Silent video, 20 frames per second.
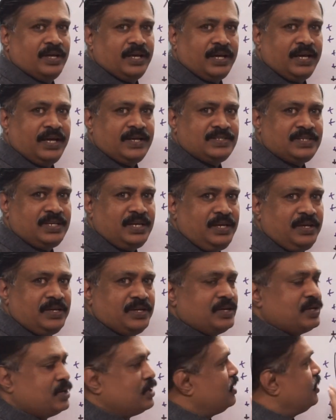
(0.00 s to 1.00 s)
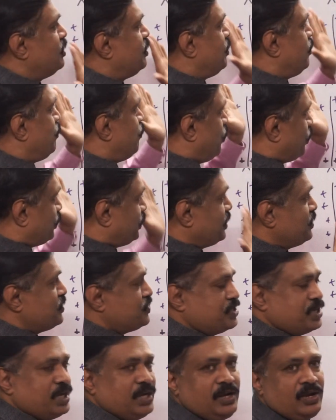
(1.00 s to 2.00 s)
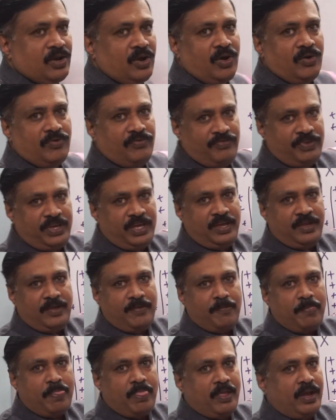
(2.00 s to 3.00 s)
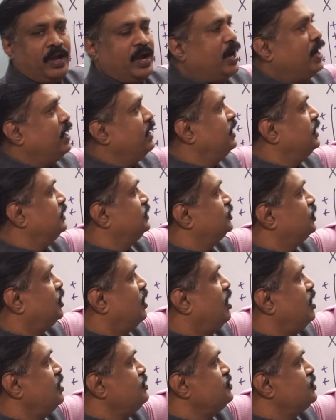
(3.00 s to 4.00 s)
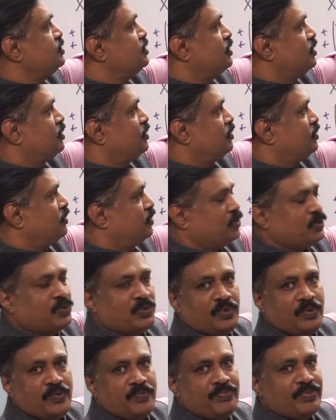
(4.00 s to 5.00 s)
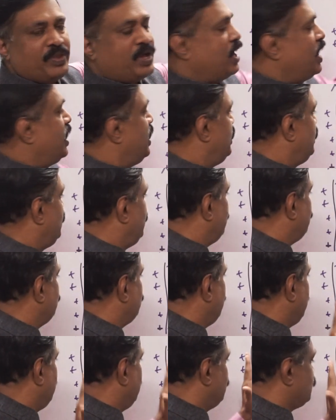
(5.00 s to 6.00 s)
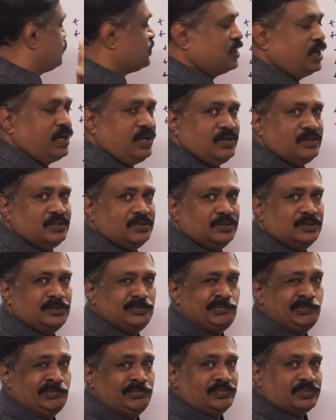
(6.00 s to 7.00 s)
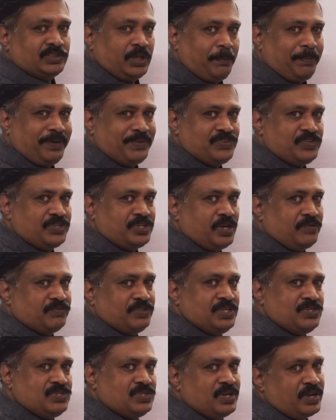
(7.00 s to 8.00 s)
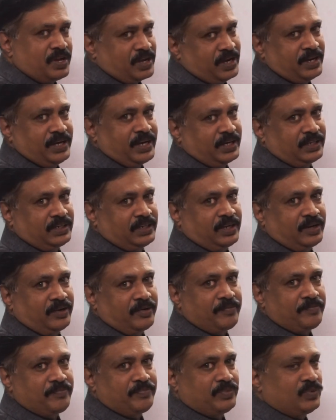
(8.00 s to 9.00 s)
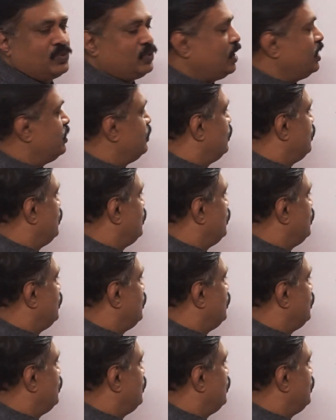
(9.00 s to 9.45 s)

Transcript: has a potential of V and a charge Q, and C is the capacity of this conductor. Okay.